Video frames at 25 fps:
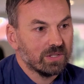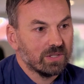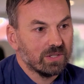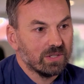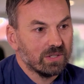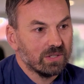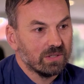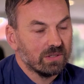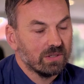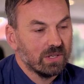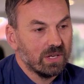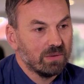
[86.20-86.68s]

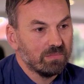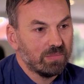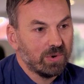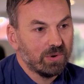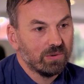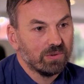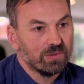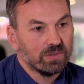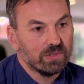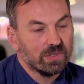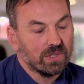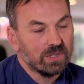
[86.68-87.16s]
an
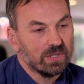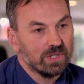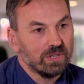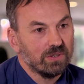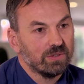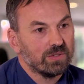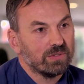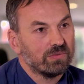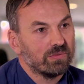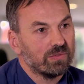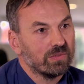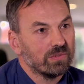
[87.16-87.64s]
important and
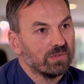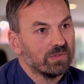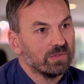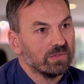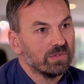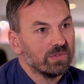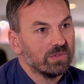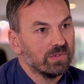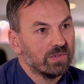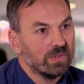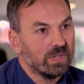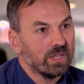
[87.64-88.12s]
useful
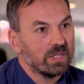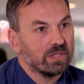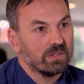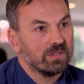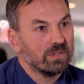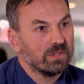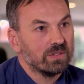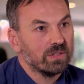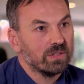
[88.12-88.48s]
thing to